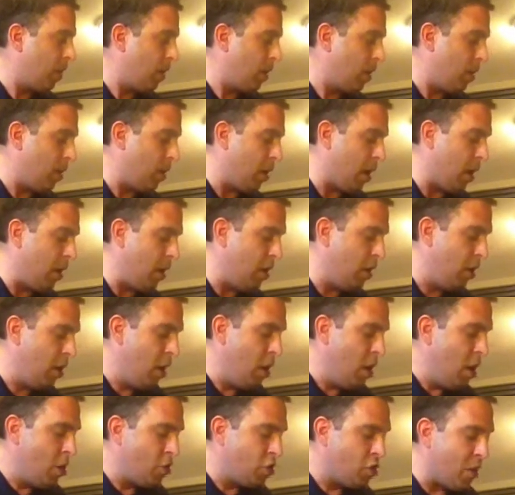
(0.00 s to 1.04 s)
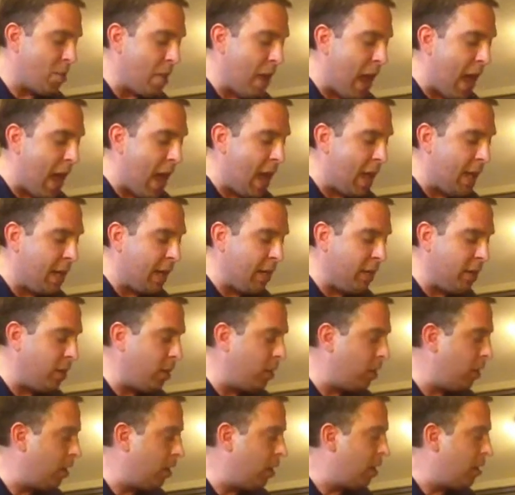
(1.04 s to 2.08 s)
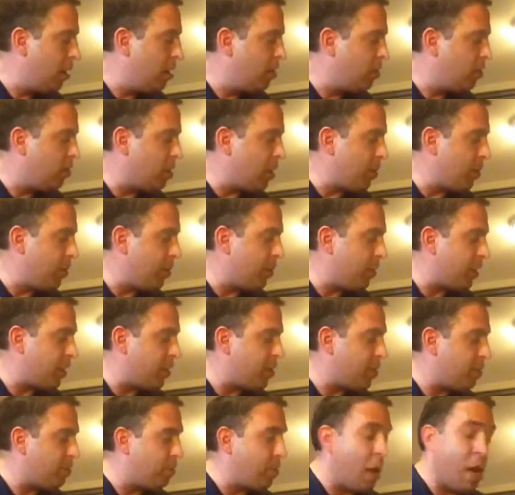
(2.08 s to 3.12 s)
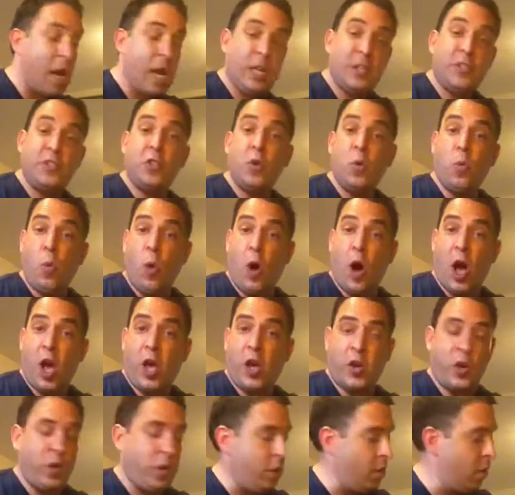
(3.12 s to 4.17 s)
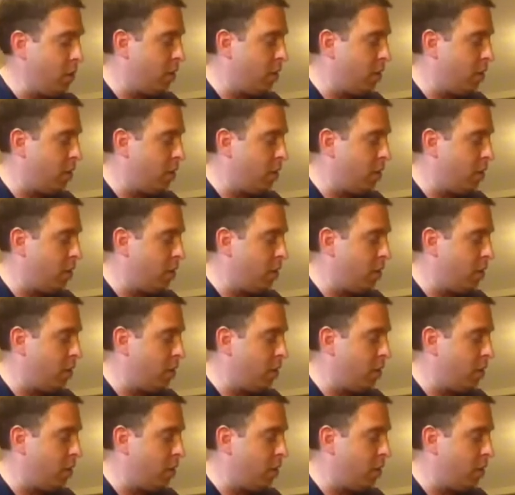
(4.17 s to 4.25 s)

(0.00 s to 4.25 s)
Okay? So I'm adding some of this pasta water